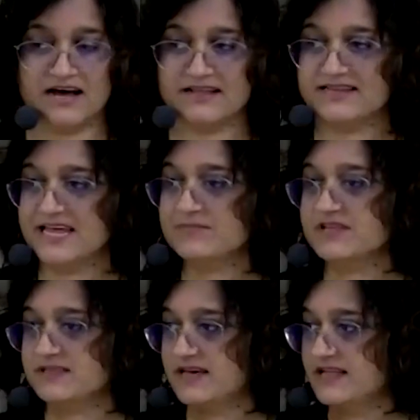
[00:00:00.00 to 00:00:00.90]

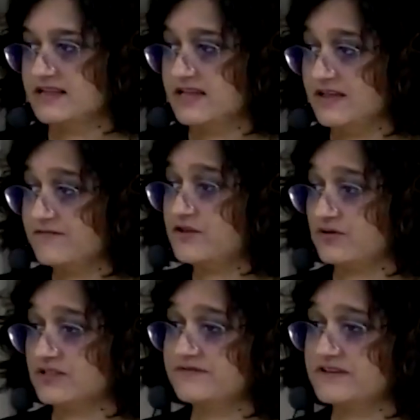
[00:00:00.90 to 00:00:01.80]
namely that if
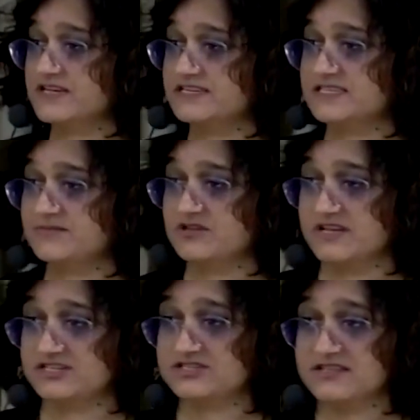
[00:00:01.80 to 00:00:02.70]
you are living in a
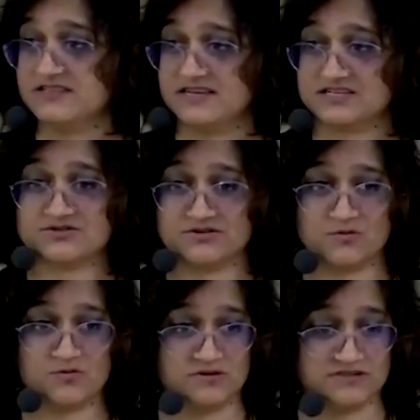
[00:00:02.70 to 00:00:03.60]
simulation, then the
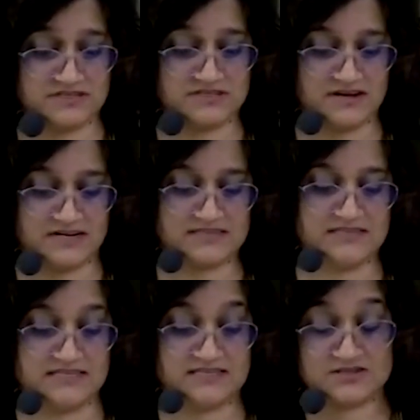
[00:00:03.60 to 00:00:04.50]
external world does not
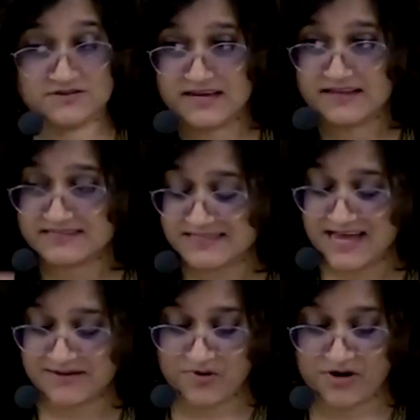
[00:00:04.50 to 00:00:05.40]
exist. So it's
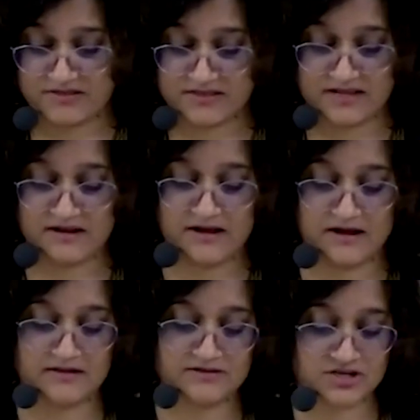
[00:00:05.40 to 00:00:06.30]
that part that
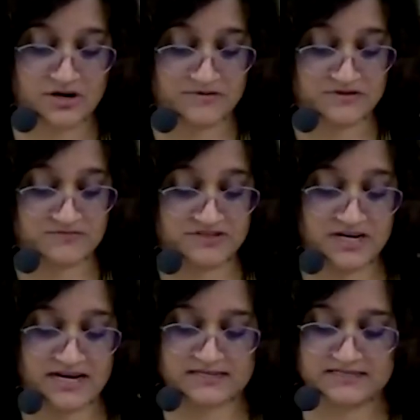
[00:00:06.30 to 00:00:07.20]
Chalmers
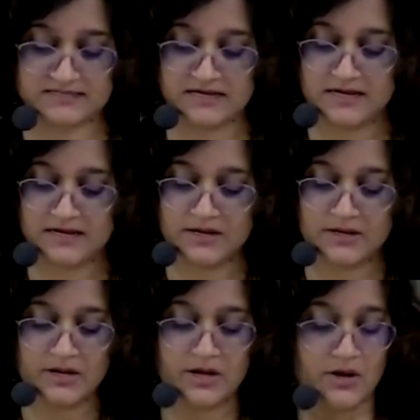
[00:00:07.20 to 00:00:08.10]
rejects.
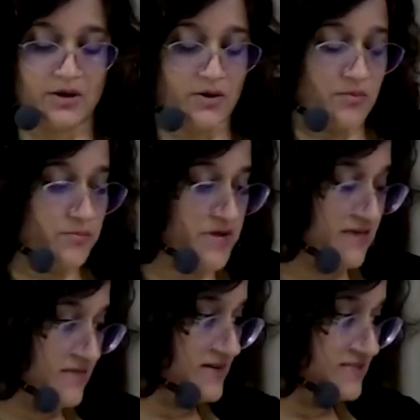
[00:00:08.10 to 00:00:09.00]
But
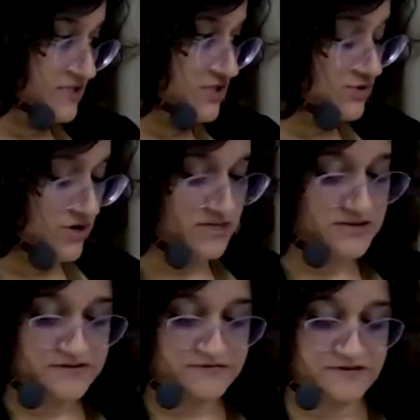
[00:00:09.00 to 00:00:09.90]
I think it's
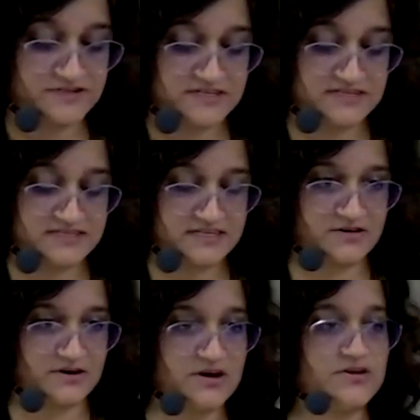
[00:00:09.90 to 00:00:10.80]
instructive to first
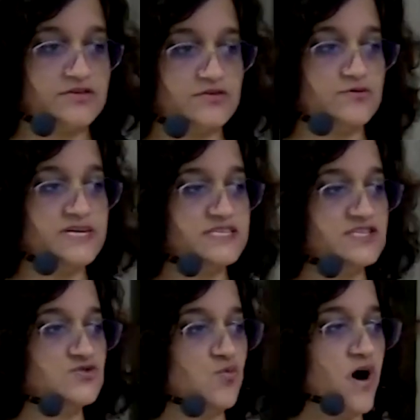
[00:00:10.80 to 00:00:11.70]
consider the
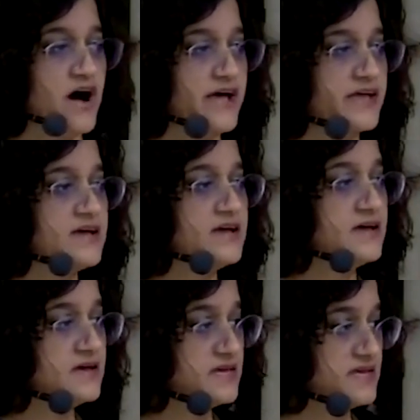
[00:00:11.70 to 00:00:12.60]
reasons why
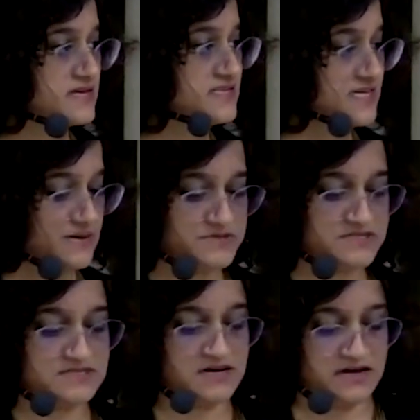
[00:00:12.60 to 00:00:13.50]
he
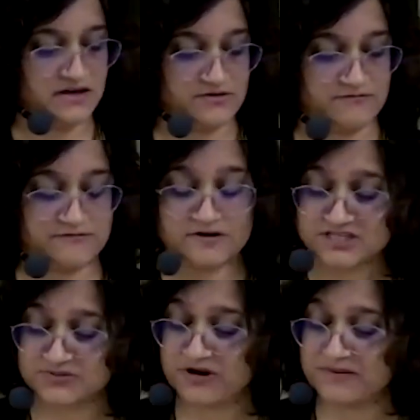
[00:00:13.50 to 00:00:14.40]
accepts the
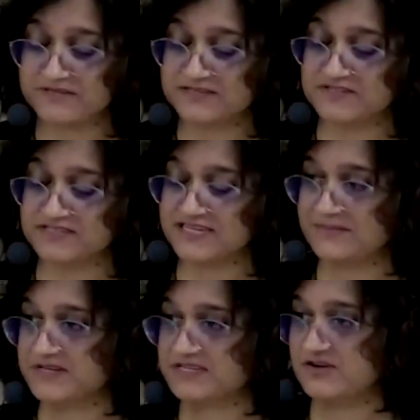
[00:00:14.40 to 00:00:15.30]
first premise of the
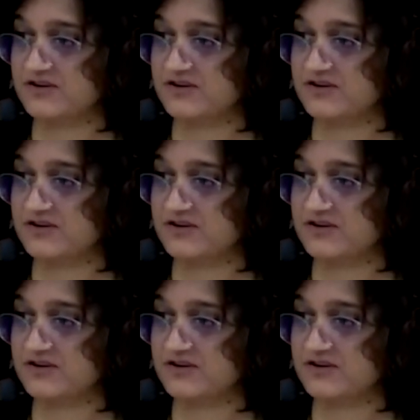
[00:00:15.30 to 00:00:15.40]
skeptic's